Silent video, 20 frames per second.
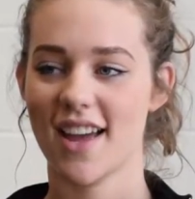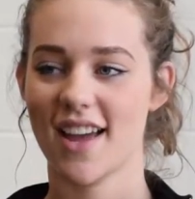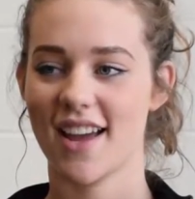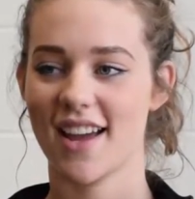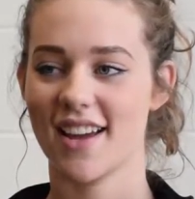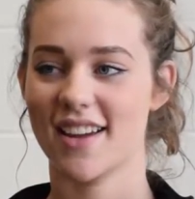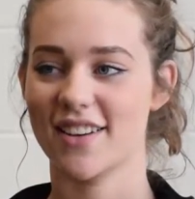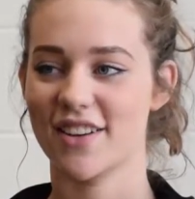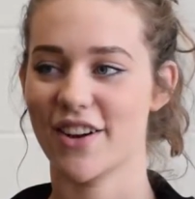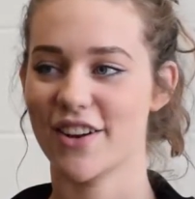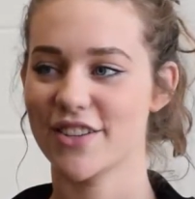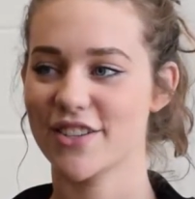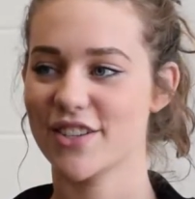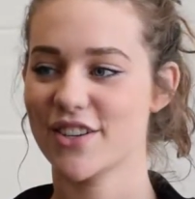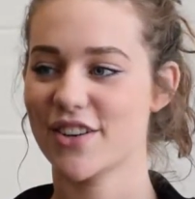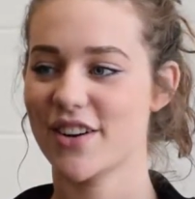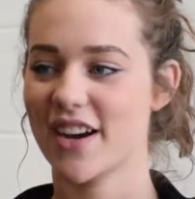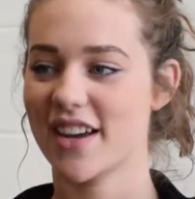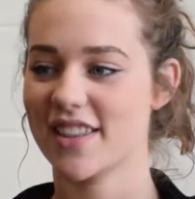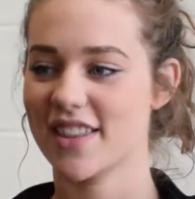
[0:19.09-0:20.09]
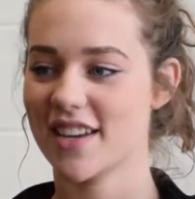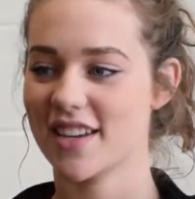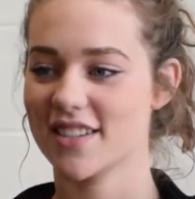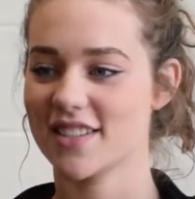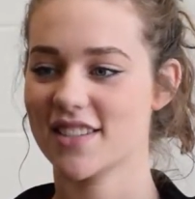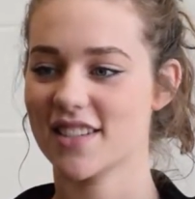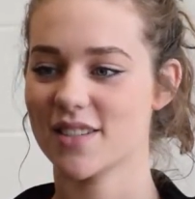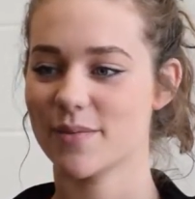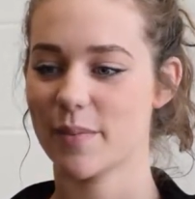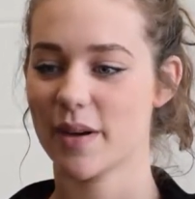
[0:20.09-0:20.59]
And also, I think
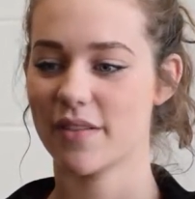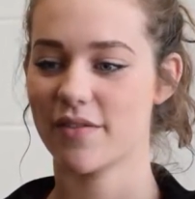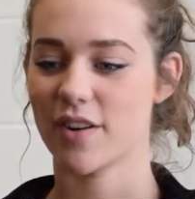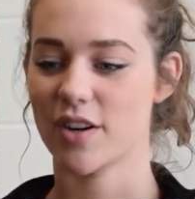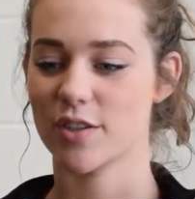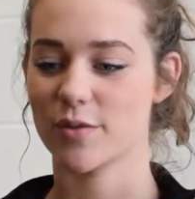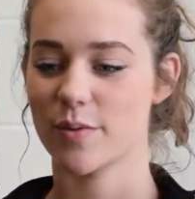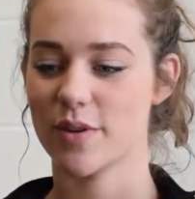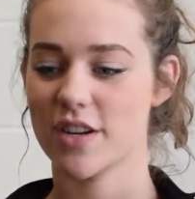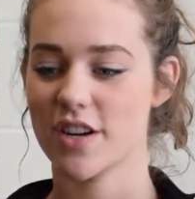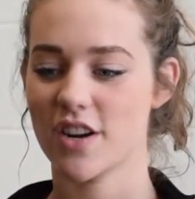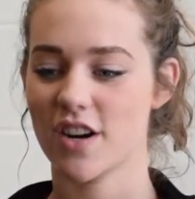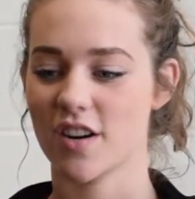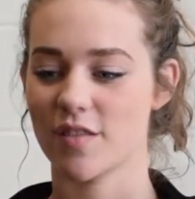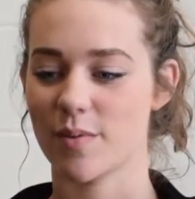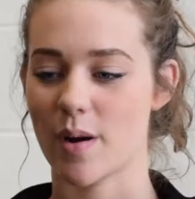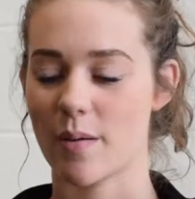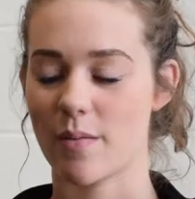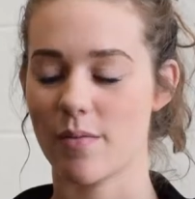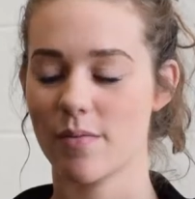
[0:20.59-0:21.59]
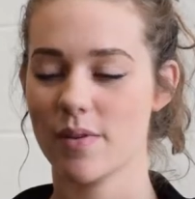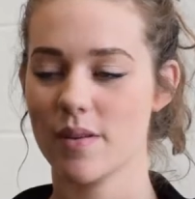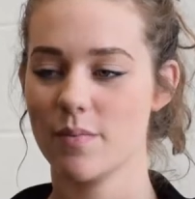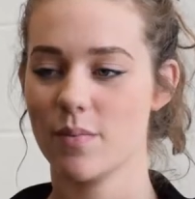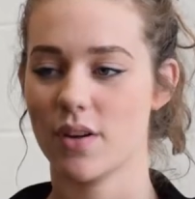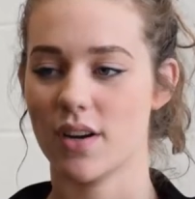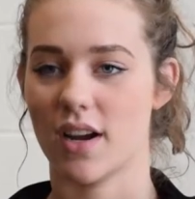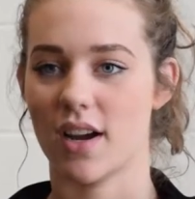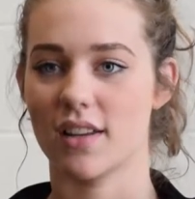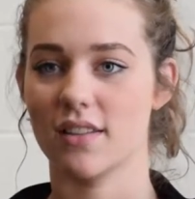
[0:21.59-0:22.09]
since my freshman year, I've probably
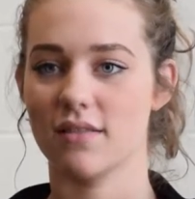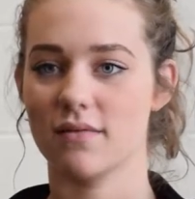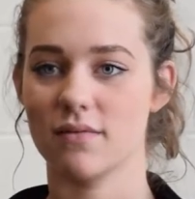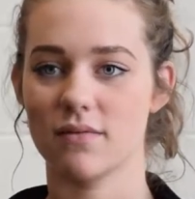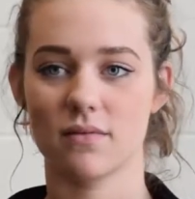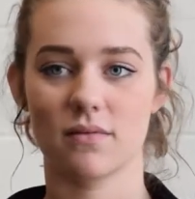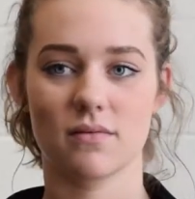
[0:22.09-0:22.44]
put on